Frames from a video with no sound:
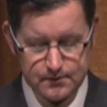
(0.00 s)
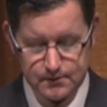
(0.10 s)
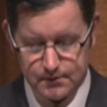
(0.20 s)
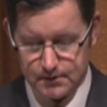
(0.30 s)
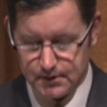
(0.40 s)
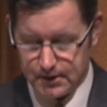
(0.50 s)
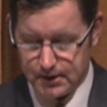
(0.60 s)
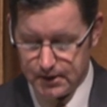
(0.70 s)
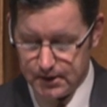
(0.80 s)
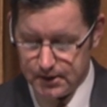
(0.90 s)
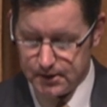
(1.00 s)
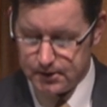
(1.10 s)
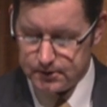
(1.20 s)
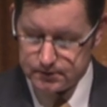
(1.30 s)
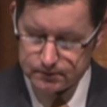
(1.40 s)

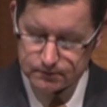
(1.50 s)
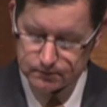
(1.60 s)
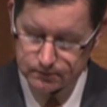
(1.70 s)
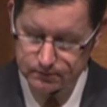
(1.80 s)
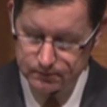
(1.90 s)
Nobody speaks.